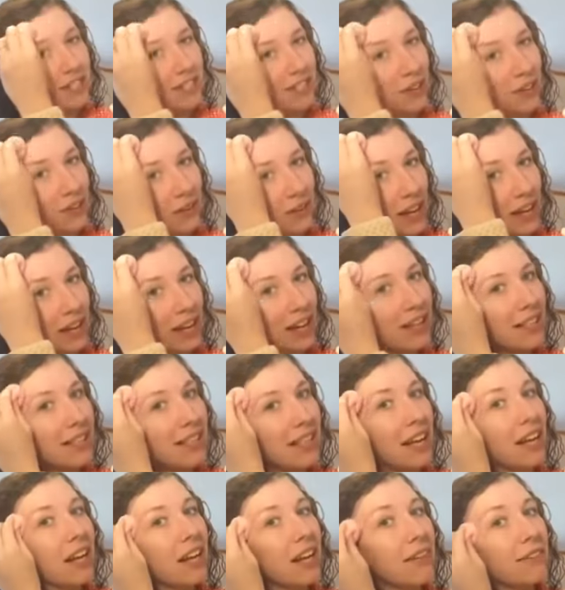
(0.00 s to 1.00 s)
So like I
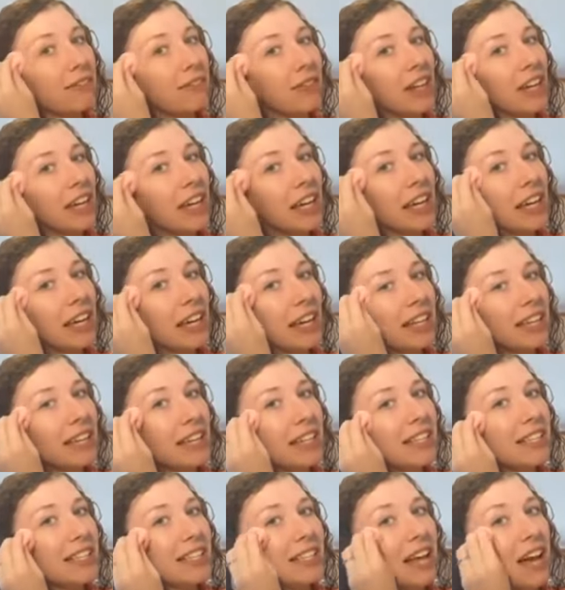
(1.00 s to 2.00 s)
said, if we can get
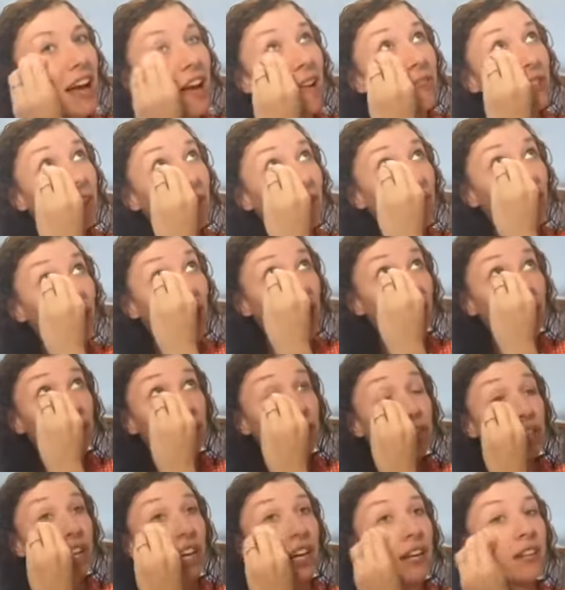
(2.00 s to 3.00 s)
this live to
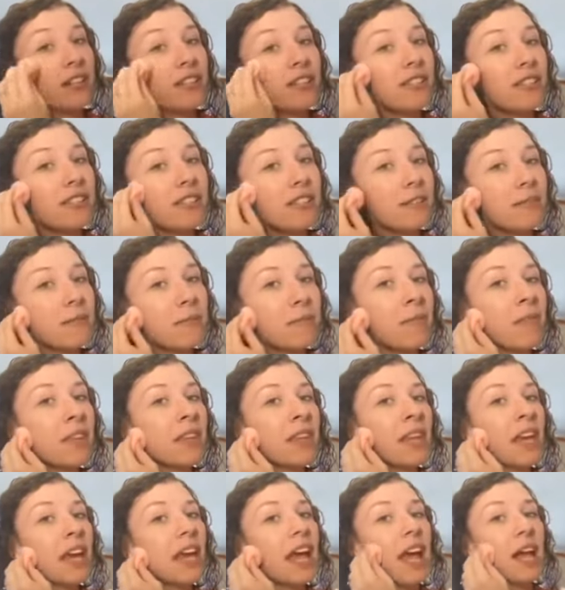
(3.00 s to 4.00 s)
5 shares
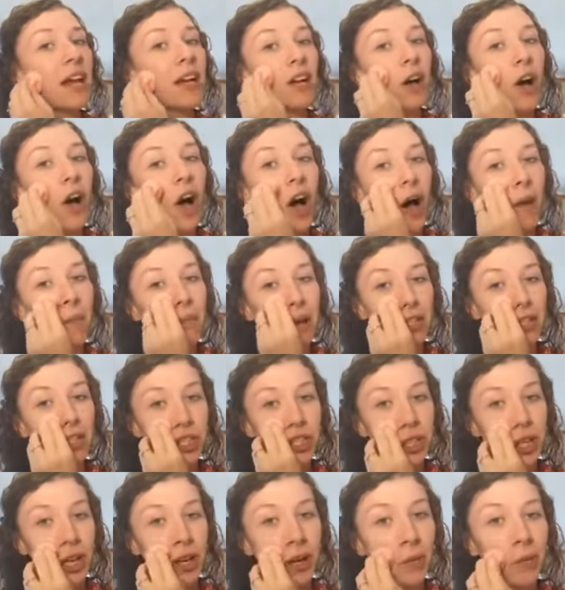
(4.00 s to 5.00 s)
and
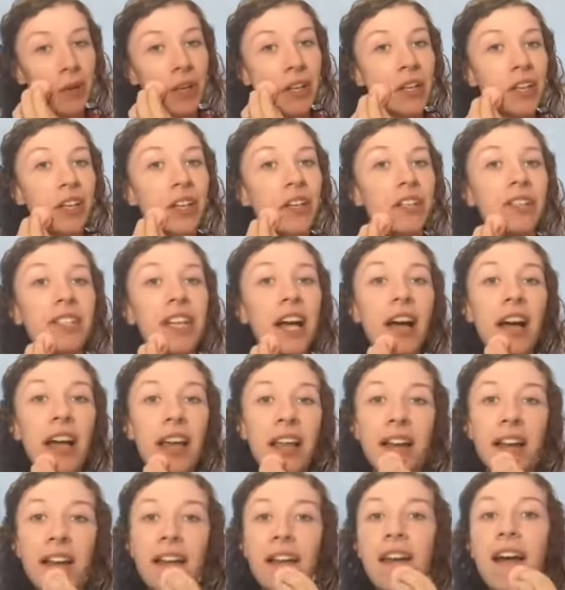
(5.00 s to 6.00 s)
comment share when you're
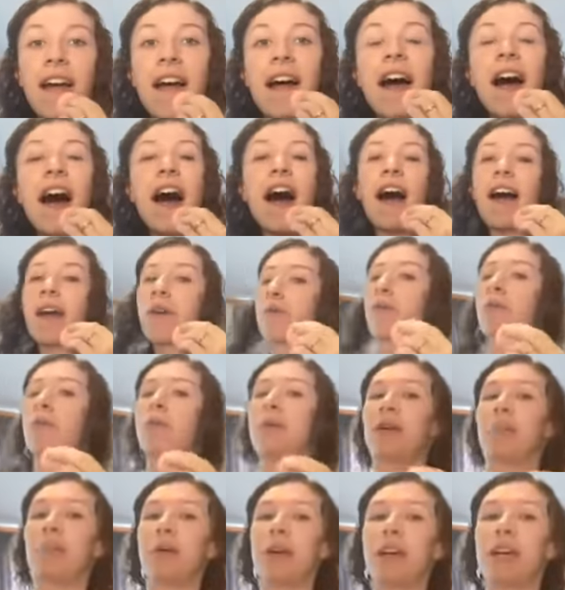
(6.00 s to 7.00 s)
done, I will
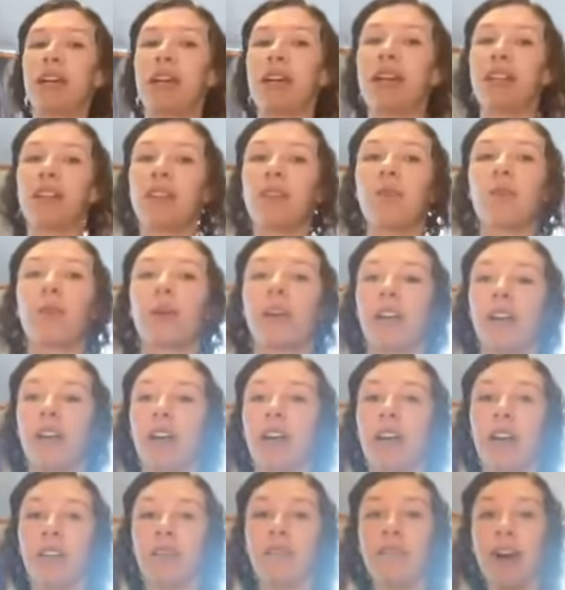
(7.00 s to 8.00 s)
be picking the
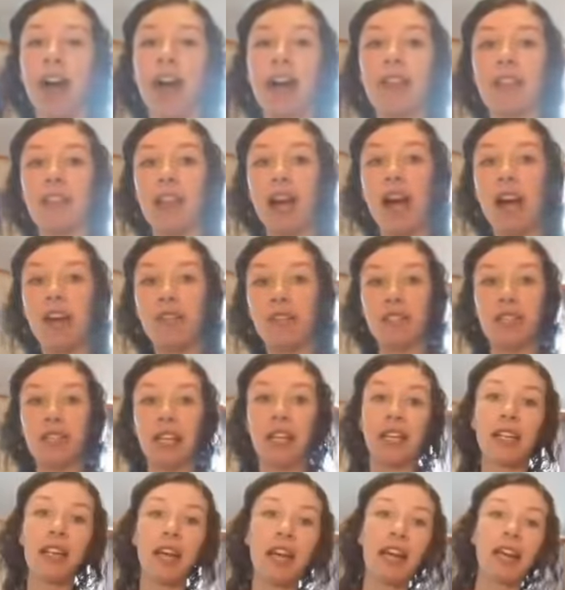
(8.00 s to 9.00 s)
winner of that live
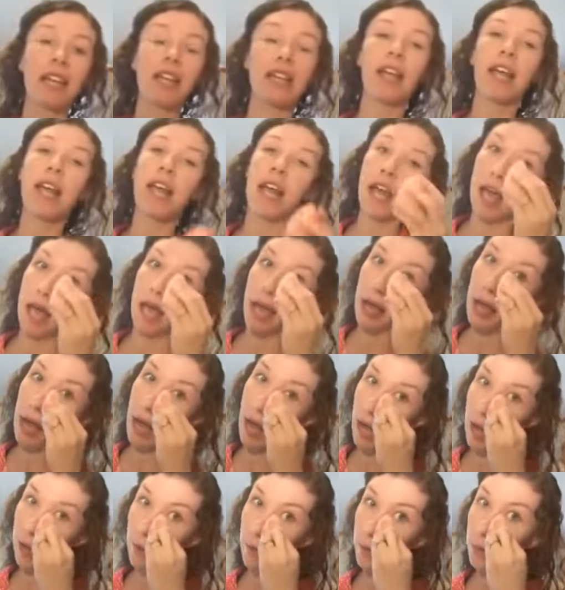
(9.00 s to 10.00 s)
tonight and
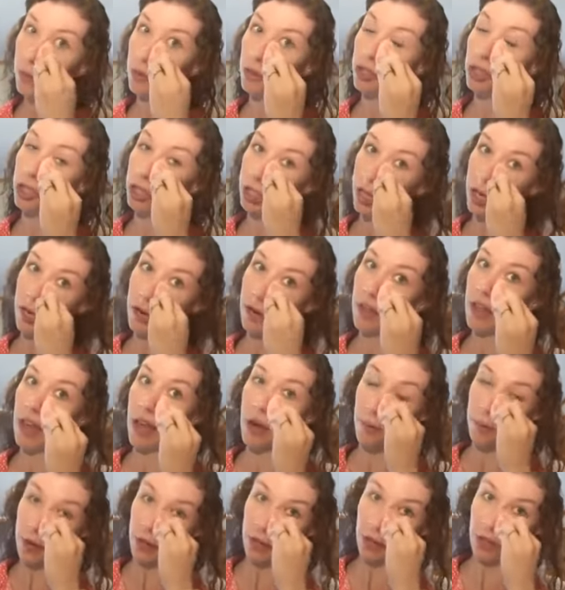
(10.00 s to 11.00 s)
I will share
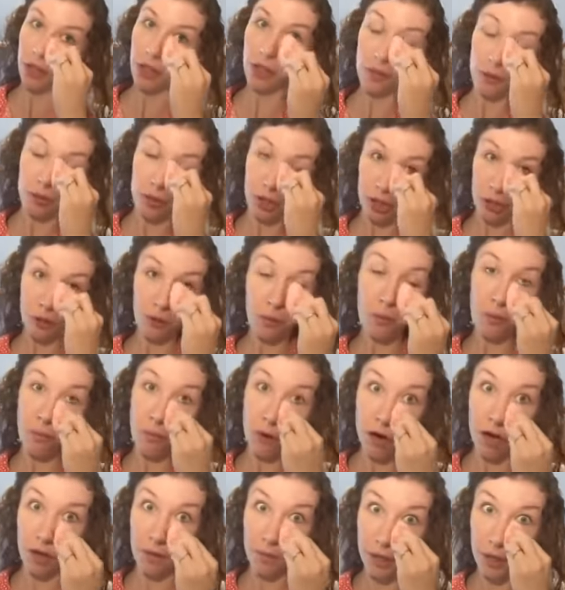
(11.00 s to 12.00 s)
that with you
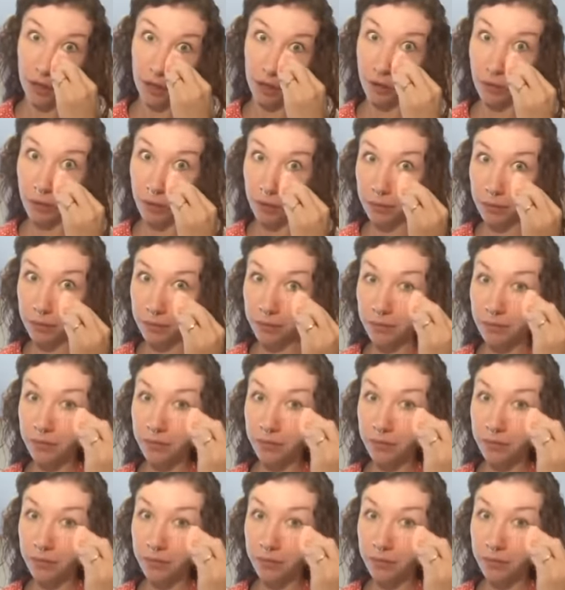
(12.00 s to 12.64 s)
tomorrow.